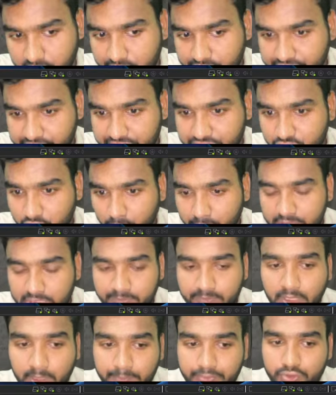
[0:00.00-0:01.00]
Just copy the
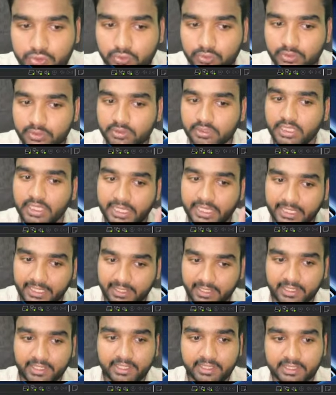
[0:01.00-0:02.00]
burp shoot in
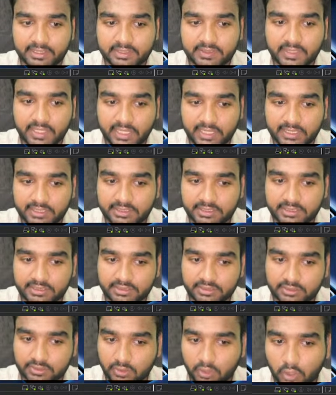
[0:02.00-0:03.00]
Linux and just
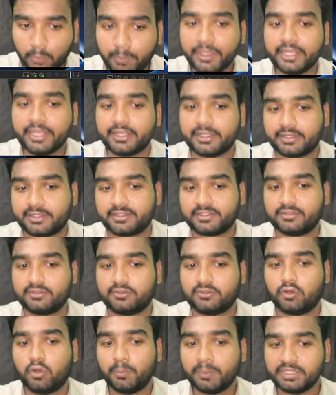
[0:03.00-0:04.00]
open it.
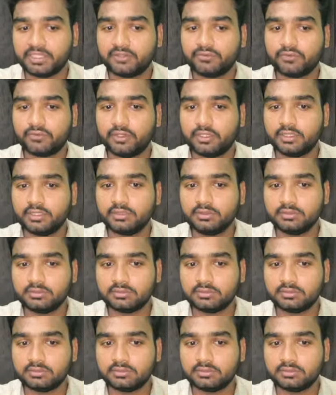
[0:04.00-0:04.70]
Open the folder